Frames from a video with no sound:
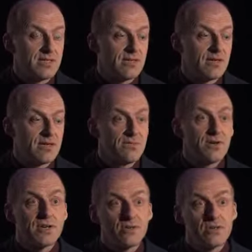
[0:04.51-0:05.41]
a
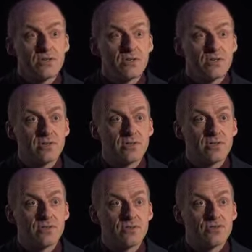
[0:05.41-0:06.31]
very good
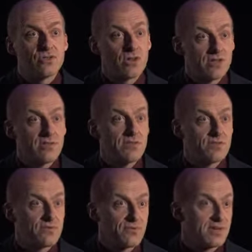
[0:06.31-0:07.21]
start in this
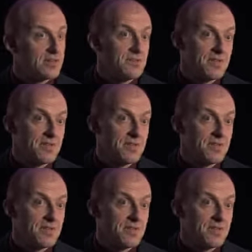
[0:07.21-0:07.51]
fanfare.